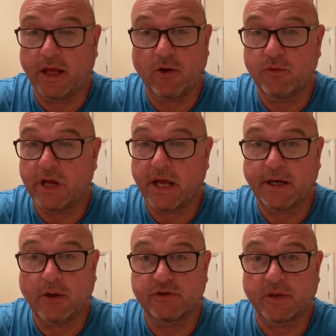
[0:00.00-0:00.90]
all now
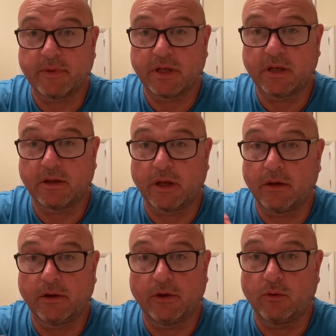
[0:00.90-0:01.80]
know something that
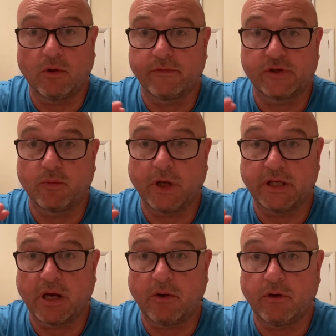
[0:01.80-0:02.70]
obviously we
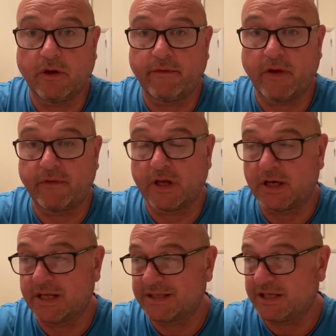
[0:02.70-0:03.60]
don't.
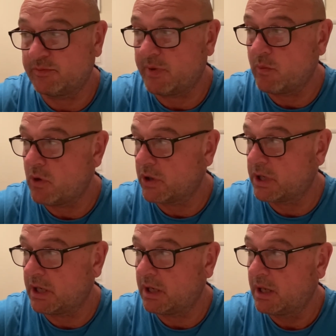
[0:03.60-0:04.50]
Unless he's been
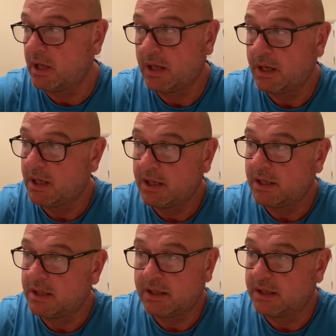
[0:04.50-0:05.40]
working
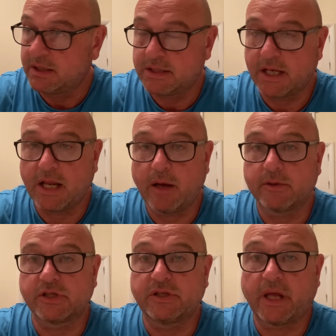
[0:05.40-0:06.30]
10 hours
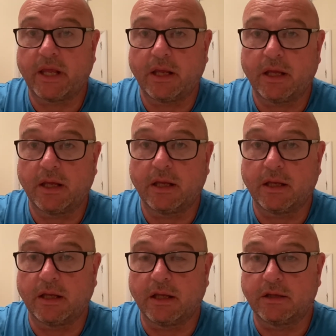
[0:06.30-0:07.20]
a day
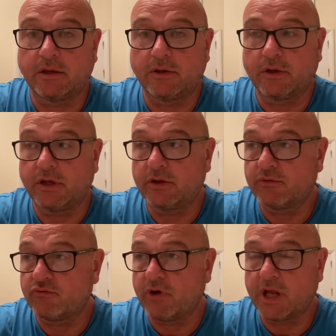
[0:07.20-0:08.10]
in the
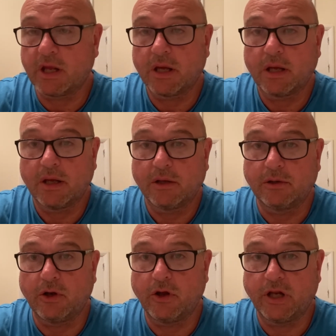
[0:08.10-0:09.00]
ring,
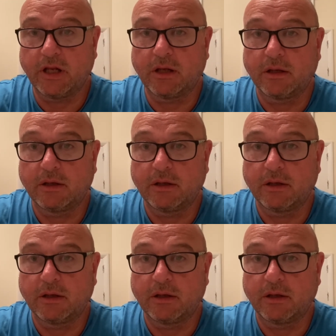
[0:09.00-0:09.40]
learning